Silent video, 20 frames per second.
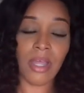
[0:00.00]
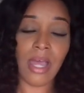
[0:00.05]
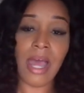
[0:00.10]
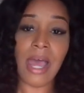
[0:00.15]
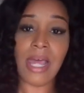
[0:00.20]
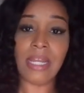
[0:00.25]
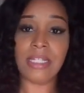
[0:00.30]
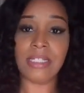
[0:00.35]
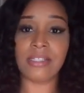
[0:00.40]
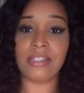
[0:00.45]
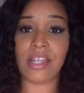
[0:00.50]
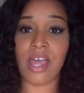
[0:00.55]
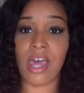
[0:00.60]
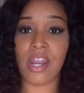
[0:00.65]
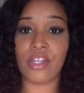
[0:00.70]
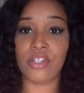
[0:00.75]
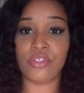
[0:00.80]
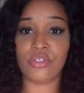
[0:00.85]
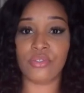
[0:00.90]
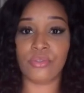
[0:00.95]
I
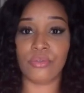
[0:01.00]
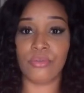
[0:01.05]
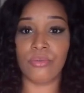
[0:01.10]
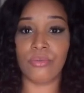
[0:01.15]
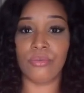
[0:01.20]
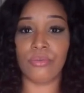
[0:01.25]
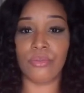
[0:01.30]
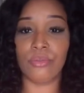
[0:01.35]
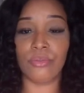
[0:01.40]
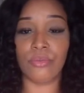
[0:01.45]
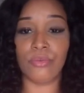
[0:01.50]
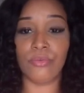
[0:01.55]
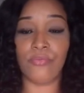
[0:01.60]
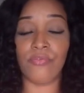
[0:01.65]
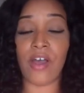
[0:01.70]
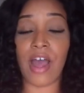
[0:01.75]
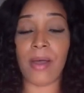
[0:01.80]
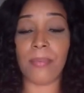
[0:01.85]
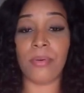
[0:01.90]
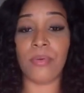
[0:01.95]
decided to do
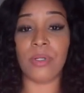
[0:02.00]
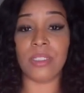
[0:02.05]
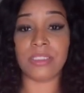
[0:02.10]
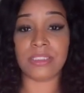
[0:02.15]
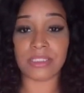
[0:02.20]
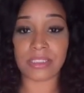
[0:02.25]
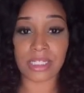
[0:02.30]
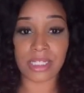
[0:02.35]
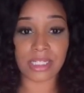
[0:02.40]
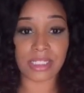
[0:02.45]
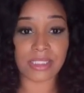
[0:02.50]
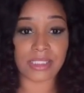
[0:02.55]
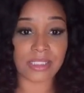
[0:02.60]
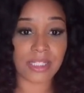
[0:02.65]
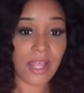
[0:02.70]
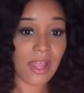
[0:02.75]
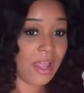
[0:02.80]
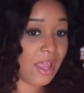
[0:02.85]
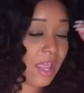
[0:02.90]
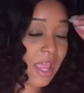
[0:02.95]
5.6,
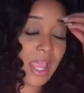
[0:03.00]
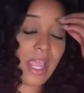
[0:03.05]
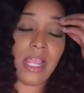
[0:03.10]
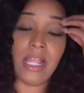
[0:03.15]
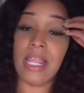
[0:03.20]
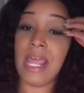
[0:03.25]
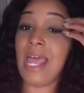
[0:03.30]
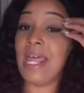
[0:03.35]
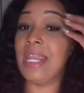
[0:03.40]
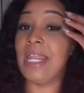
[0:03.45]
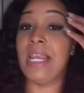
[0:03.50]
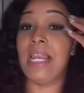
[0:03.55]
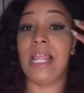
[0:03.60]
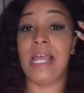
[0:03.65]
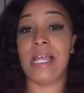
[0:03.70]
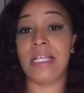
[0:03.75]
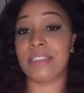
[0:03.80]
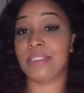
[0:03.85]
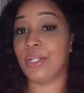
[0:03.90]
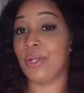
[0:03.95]
and that didn't
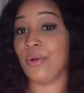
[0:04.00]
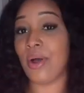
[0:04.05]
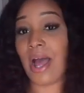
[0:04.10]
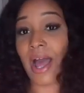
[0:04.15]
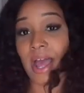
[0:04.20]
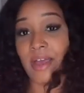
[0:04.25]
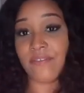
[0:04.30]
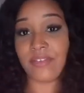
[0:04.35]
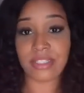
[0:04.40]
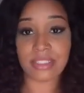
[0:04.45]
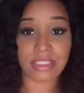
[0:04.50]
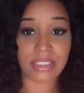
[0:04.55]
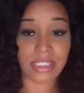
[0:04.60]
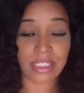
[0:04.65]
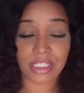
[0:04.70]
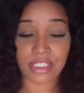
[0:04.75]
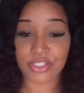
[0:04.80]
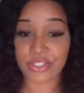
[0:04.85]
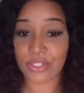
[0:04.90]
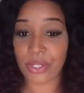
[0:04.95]
last long,
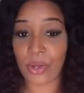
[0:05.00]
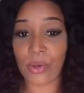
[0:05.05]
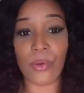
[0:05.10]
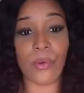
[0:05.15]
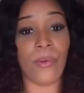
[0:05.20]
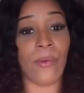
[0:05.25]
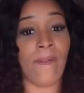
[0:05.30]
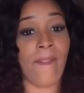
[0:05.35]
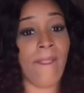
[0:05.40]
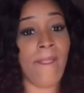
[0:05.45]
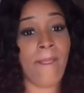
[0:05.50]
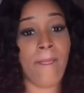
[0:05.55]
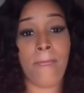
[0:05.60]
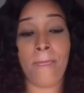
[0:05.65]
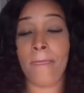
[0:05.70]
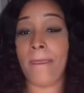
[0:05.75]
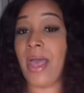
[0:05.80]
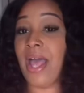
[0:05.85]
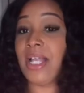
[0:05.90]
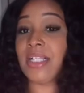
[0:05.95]
obviously. So
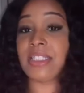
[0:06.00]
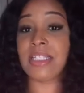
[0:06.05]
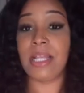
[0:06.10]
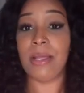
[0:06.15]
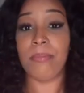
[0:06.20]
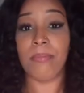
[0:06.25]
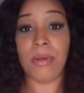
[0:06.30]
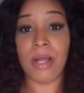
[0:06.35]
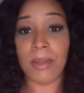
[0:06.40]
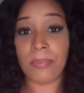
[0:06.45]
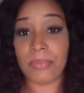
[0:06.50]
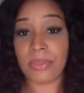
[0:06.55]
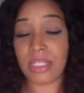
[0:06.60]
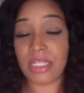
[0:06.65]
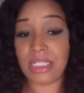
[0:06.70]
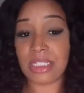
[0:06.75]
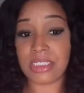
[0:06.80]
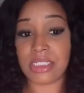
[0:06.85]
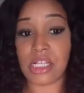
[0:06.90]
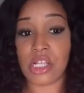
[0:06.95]
I said, bump
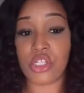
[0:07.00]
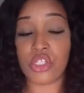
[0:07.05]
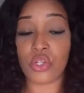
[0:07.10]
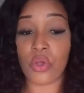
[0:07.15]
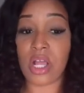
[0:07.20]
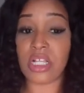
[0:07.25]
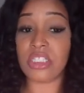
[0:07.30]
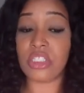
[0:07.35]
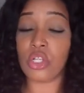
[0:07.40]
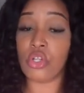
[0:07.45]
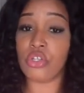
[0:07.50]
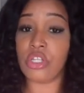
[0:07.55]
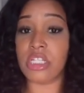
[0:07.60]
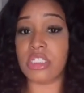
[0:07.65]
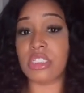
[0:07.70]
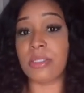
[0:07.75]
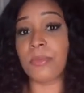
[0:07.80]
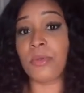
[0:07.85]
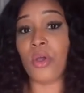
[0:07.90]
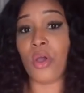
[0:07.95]
this. So I still
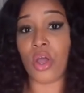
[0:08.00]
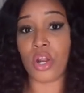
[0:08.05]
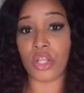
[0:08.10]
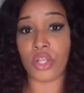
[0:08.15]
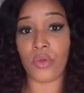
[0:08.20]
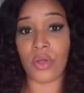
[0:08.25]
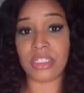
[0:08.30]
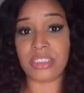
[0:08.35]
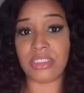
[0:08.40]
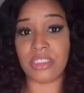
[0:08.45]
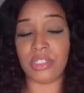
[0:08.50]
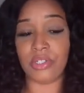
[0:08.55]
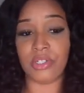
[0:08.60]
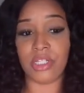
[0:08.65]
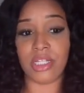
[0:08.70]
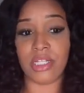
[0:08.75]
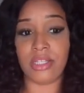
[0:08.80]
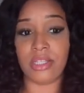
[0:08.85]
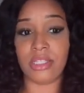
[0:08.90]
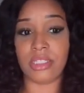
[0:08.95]
did some cardio. I still
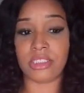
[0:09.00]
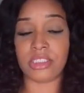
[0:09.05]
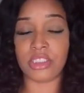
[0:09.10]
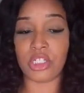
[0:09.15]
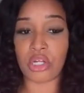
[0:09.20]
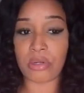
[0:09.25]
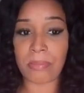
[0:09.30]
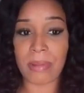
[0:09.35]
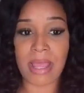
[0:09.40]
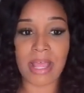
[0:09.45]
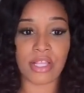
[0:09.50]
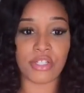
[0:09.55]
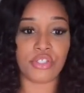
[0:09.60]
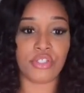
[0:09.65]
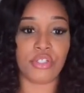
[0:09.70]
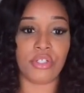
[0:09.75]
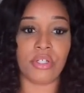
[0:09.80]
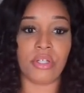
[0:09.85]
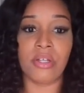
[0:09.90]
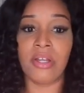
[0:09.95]
did the
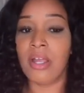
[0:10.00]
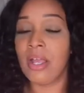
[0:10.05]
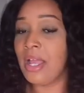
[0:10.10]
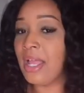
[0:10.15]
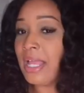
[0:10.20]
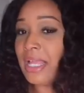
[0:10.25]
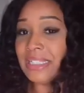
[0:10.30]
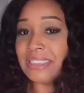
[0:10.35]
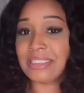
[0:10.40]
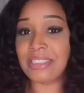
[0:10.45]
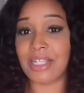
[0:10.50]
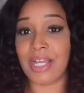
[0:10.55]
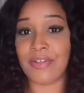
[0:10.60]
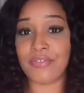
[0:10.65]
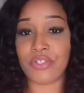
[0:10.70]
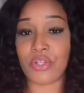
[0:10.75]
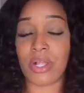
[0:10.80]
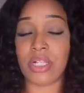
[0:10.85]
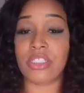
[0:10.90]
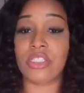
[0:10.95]
Stairmaster and stuff.
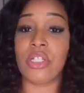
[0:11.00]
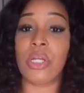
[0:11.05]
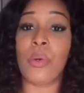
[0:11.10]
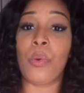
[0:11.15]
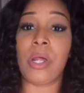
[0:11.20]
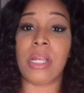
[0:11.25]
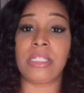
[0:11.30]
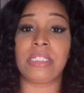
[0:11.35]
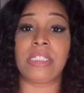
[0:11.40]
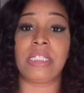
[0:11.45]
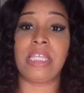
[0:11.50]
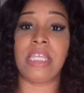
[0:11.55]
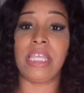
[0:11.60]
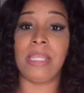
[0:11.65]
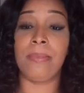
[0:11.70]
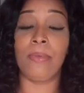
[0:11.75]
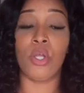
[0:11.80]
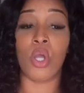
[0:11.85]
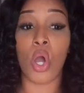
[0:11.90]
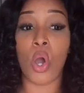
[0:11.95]
So I still wanted to
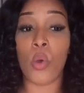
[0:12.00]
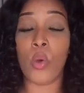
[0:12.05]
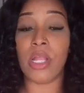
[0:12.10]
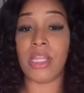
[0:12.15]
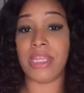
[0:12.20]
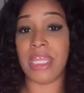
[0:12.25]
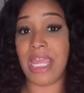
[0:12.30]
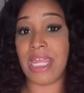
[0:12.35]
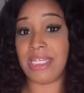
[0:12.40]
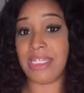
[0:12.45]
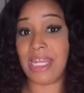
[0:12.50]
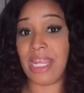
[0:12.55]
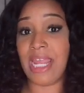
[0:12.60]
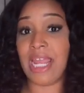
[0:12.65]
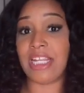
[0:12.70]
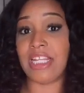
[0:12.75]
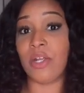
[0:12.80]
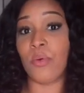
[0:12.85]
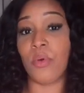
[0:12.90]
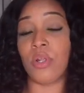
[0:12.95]
keep going that day.
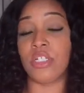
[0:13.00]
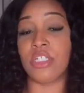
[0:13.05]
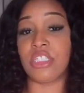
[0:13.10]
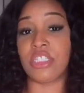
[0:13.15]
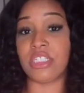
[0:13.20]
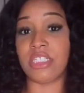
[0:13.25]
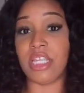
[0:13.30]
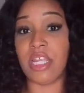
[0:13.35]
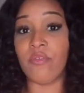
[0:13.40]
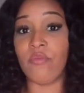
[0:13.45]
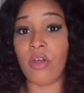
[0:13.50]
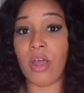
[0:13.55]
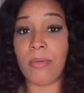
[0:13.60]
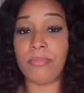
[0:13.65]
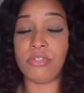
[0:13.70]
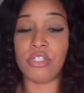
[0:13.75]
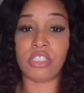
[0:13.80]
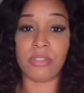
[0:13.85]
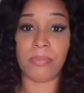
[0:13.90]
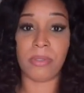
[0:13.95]
I didn't want to just give
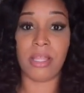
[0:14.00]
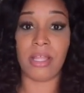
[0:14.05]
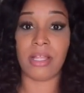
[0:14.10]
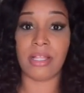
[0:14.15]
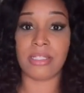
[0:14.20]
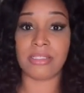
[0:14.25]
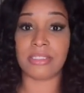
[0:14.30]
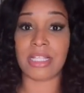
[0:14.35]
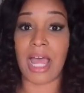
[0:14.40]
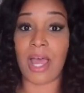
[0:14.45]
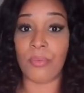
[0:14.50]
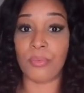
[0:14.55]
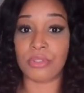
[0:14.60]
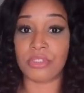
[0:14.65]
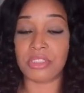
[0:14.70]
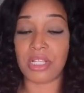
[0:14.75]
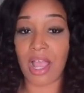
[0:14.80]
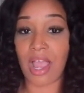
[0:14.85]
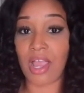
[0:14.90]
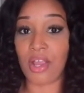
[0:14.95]
up just because I was
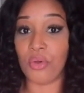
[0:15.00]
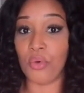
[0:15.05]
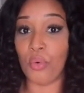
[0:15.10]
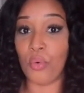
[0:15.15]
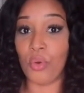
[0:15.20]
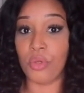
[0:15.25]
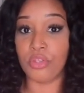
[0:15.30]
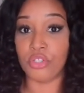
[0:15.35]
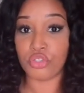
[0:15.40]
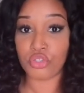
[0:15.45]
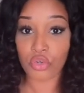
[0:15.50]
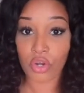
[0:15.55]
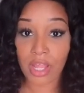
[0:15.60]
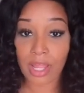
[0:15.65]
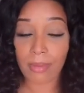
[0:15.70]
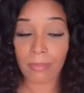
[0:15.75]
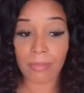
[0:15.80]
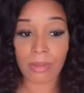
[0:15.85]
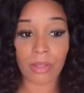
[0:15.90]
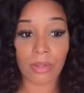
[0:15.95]
tired on the
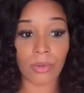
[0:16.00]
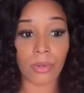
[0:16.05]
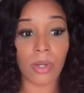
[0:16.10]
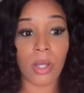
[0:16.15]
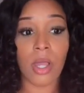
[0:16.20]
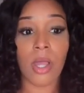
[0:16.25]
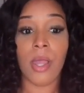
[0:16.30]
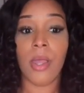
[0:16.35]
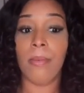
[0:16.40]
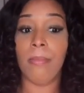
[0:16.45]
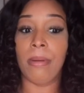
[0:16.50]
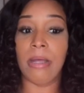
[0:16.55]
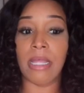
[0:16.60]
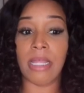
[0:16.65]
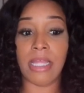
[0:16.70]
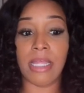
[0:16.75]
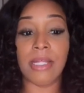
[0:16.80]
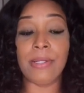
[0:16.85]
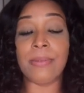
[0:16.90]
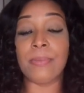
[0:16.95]
treadmill. But
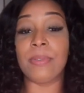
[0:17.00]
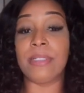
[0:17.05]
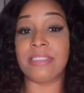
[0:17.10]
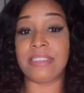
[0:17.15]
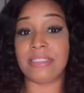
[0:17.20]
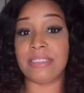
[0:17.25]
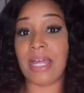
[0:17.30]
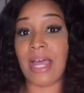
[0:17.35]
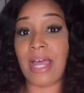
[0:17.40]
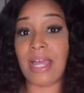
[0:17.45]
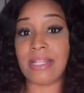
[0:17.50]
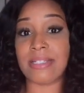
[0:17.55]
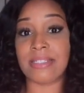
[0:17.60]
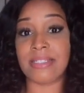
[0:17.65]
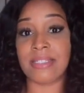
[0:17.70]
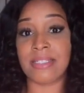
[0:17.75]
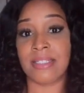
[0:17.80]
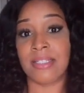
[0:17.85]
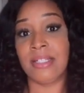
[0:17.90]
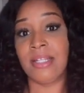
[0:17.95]
it was not
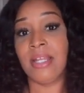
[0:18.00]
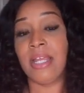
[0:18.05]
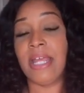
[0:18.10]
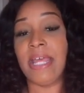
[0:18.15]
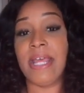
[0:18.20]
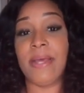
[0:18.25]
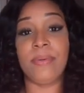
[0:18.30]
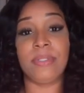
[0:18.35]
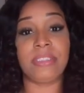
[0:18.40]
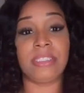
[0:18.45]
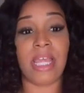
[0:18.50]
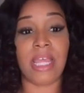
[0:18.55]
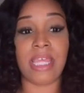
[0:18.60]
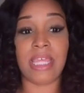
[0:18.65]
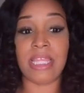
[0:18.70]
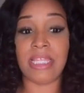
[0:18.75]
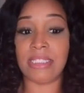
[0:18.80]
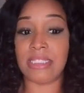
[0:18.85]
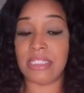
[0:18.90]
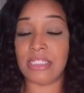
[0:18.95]

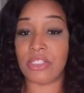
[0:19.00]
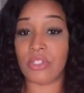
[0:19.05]
easy.